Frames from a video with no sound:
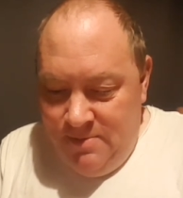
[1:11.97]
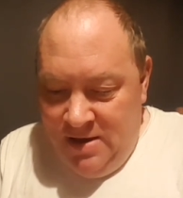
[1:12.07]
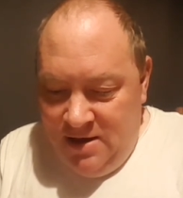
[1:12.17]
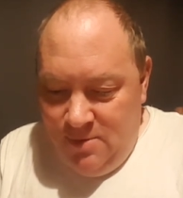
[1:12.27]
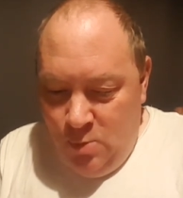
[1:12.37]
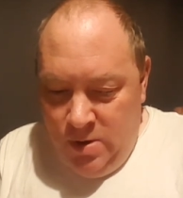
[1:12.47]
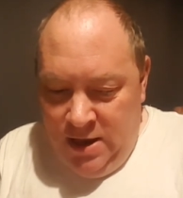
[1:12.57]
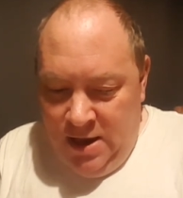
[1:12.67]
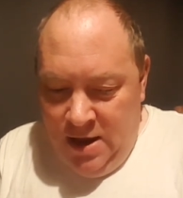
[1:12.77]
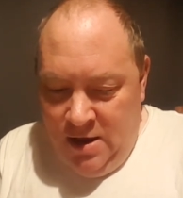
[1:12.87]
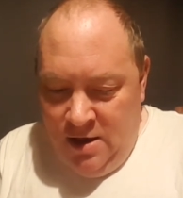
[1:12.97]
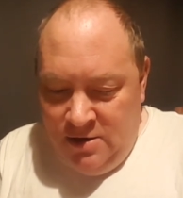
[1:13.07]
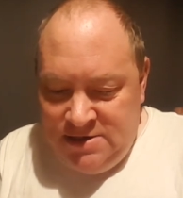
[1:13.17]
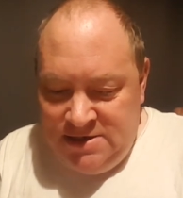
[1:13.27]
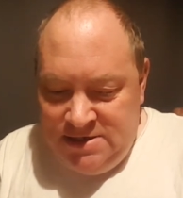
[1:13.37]
But we
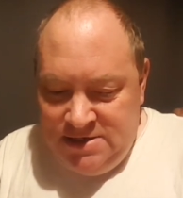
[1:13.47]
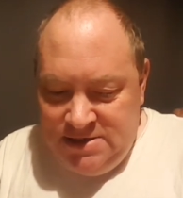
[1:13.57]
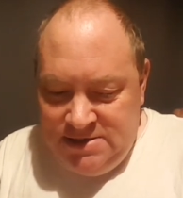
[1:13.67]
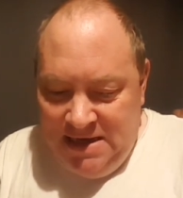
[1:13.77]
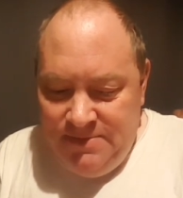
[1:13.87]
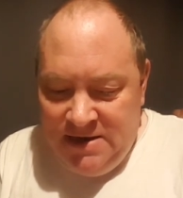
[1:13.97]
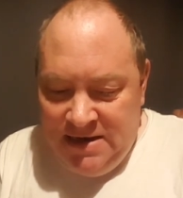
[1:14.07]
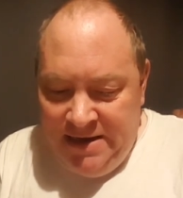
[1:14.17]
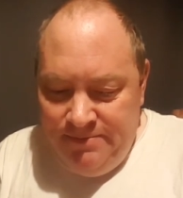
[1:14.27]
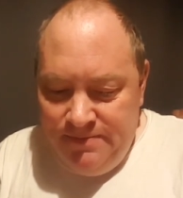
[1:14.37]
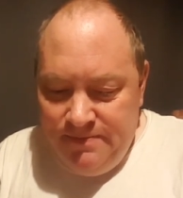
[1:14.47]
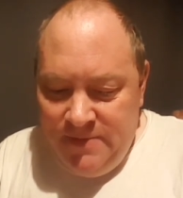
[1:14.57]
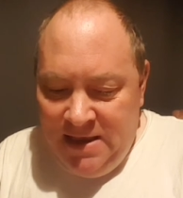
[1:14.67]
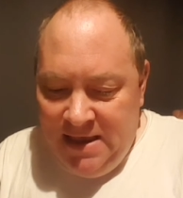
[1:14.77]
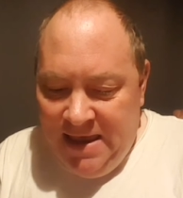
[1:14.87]
are seemingly
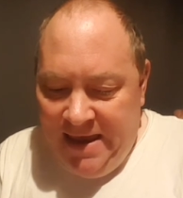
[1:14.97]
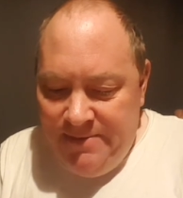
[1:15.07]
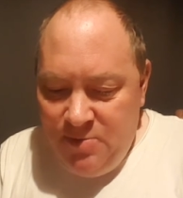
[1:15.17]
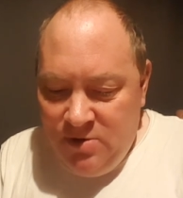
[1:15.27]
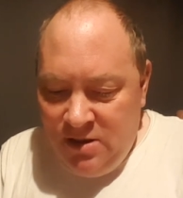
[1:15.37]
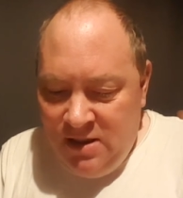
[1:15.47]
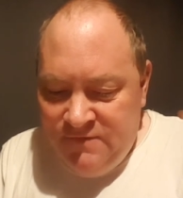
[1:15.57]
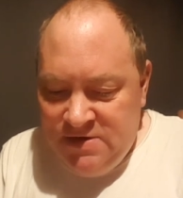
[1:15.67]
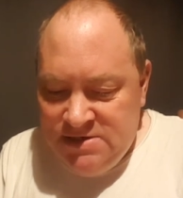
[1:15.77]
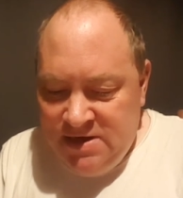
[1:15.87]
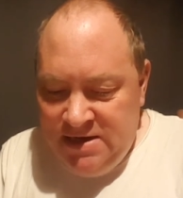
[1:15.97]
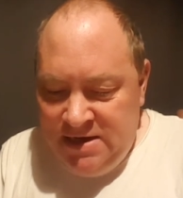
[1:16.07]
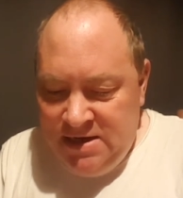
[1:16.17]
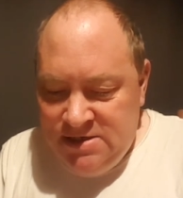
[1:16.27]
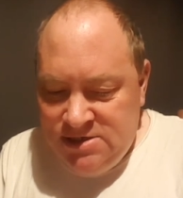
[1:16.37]
incapable of
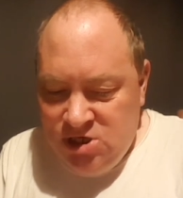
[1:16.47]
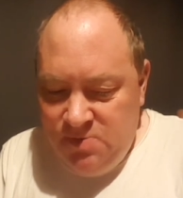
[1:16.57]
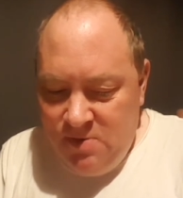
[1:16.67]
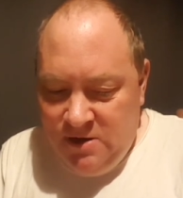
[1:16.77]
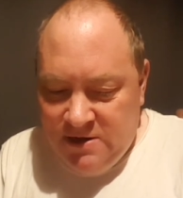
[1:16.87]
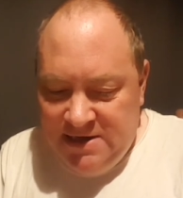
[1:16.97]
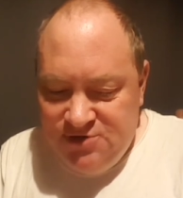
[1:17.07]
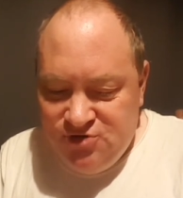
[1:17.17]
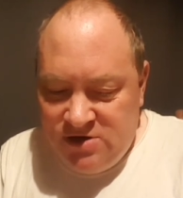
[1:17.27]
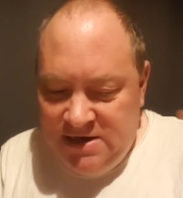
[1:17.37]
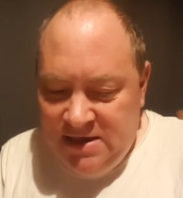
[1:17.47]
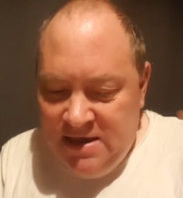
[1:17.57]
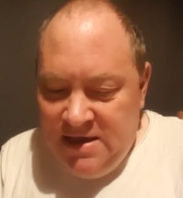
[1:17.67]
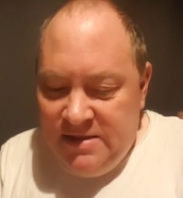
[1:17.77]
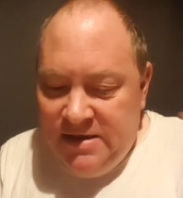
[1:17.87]
designing a supermarket trolley
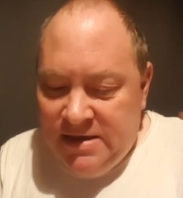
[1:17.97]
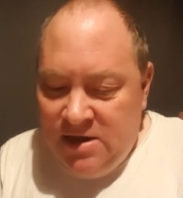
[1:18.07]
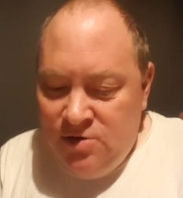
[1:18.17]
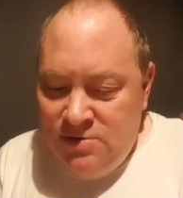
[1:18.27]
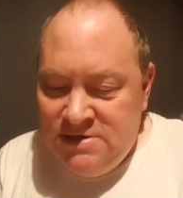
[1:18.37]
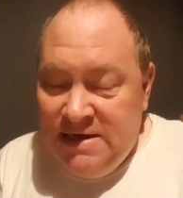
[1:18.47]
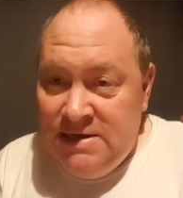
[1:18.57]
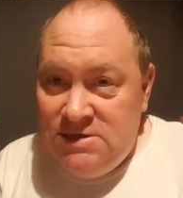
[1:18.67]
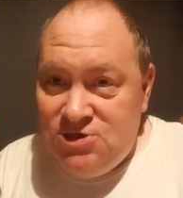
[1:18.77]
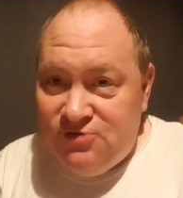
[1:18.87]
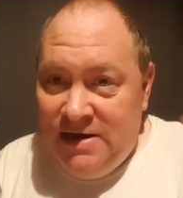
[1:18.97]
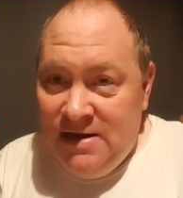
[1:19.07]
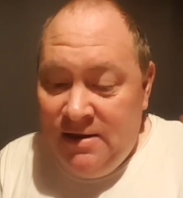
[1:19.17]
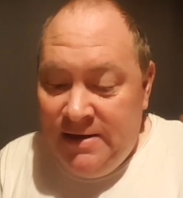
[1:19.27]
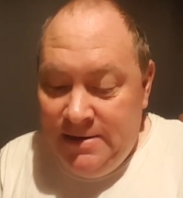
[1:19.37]
that goes in a
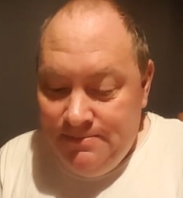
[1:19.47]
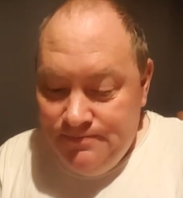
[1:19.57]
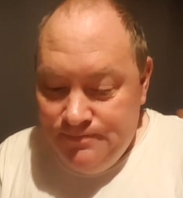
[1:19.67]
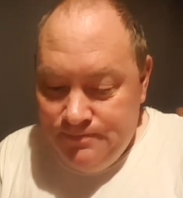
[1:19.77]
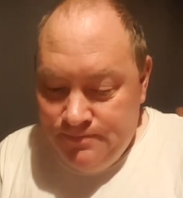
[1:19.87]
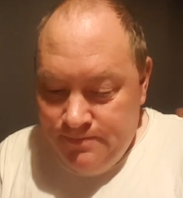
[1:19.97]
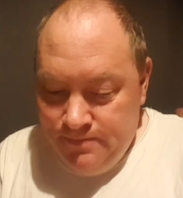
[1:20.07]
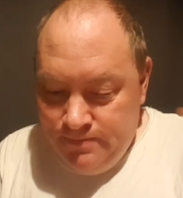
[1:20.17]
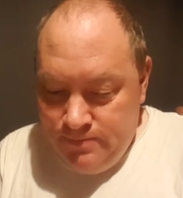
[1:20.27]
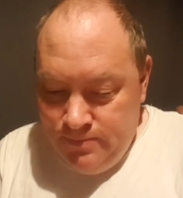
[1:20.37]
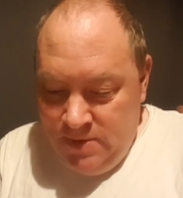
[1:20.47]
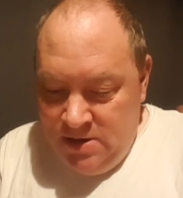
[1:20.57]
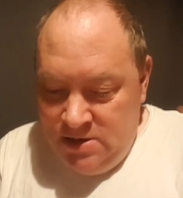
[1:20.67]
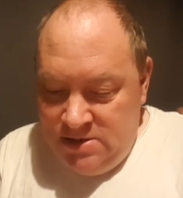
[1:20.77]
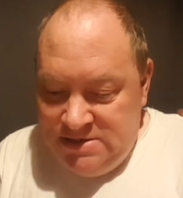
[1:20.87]
straight line.
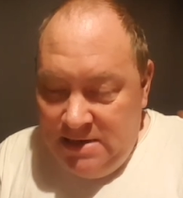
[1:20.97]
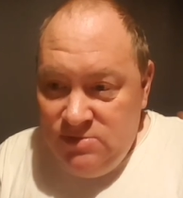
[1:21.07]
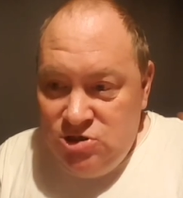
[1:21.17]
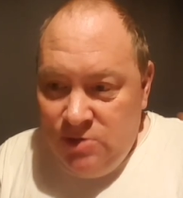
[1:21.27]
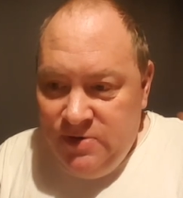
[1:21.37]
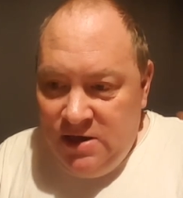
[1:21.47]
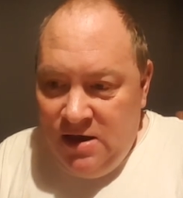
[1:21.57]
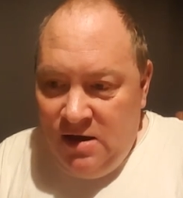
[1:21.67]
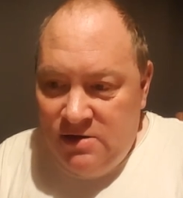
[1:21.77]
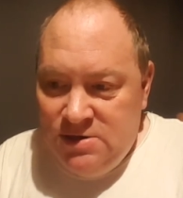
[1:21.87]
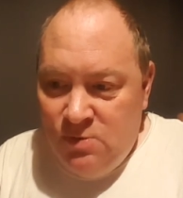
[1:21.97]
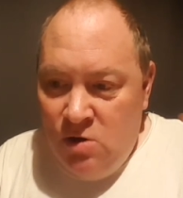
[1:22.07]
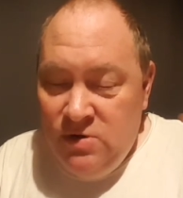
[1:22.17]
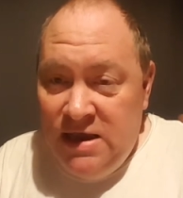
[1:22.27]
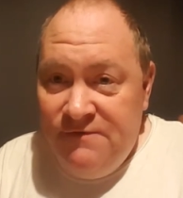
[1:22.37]
Some shopping carts
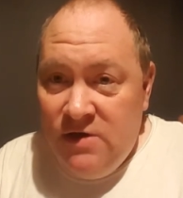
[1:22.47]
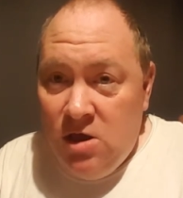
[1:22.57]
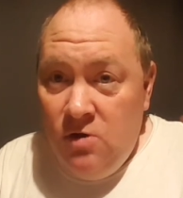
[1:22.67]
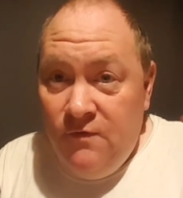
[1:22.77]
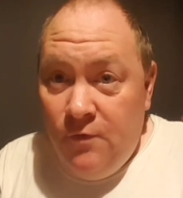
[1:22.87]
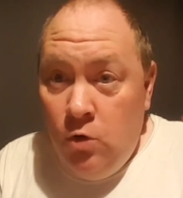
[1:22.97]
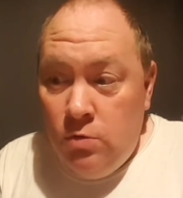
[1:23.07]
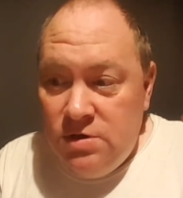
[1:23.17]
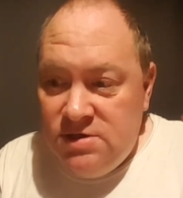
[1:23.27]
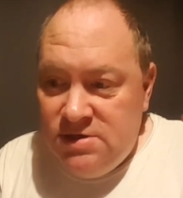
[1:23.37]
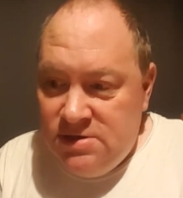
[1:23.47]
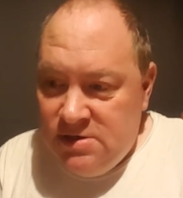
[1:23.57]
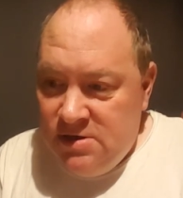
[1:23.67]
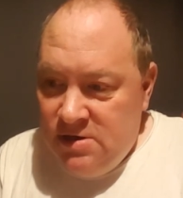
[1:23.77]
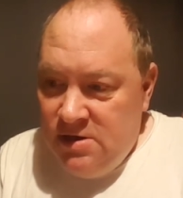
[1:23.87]
won't even go forwards.
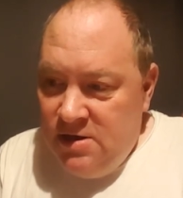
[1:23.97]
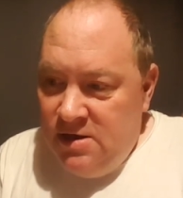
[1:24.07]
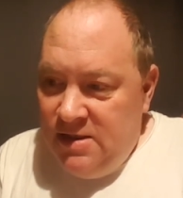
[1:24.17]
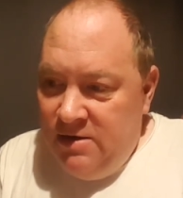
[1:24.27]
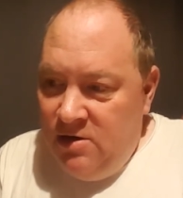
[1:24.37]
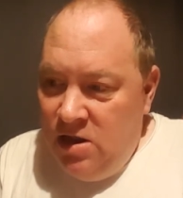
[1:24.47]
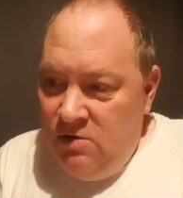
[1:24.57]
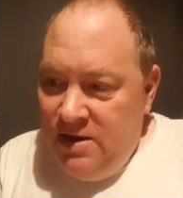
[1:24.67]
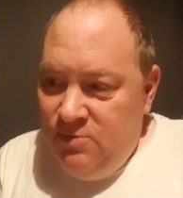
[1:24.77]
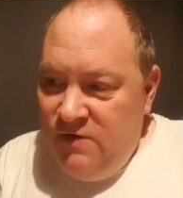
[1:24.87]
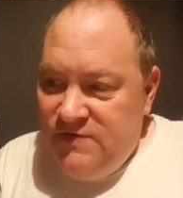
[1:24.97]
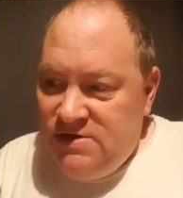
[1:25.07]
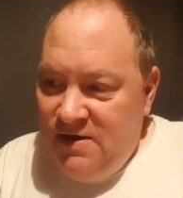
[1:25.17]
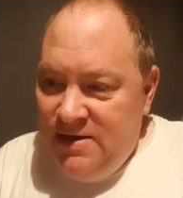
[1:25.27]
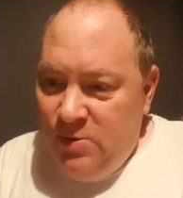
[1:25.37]
They will only move
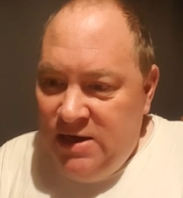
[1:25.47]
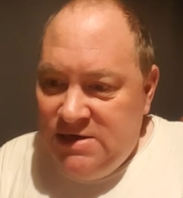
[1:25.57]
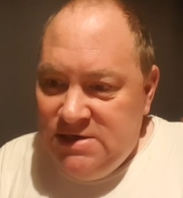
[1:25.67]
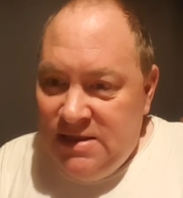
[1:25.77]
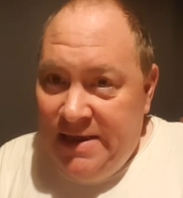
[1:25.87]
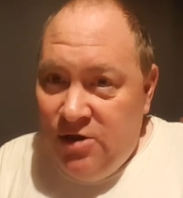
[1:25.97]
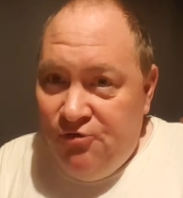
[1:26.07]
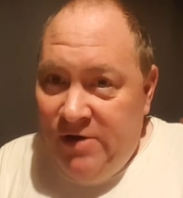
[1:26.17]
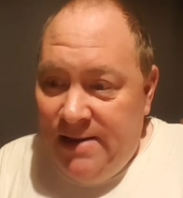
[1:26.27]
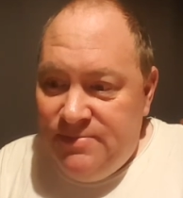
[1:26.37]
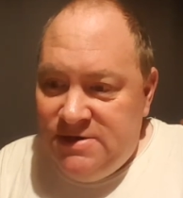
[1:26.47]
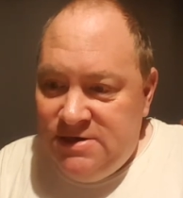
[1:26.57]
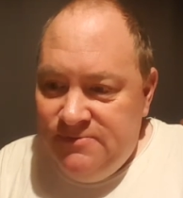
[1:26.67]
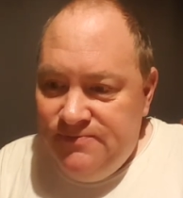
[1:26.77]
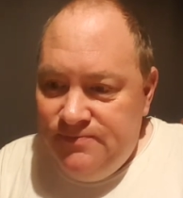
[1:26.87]
sideways like
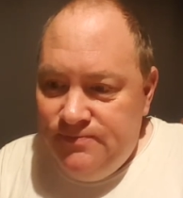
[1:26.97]
crabs.